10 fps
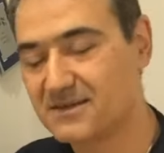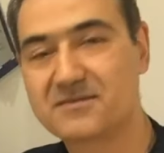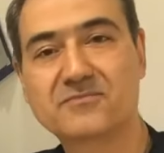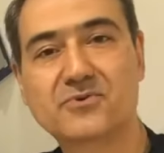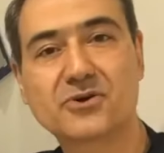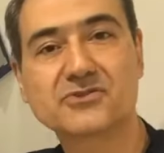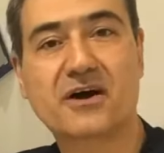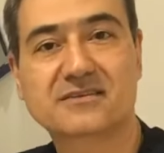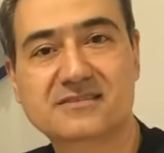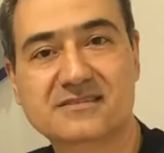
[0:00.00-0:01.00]

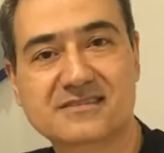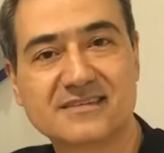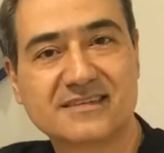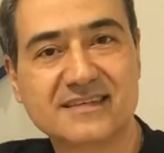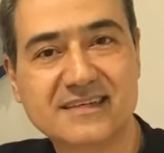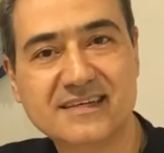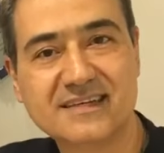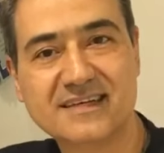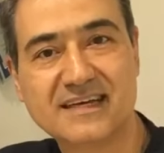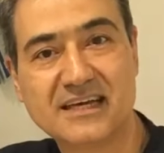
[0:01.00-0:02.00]
products.
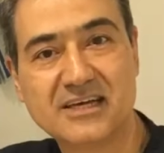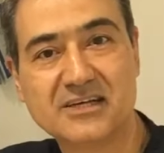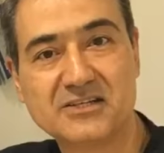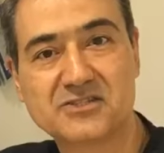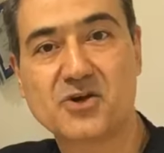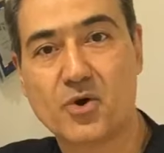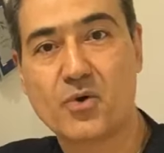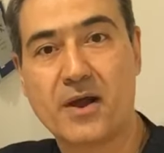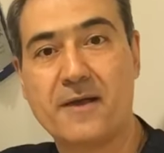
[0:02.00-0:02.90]
So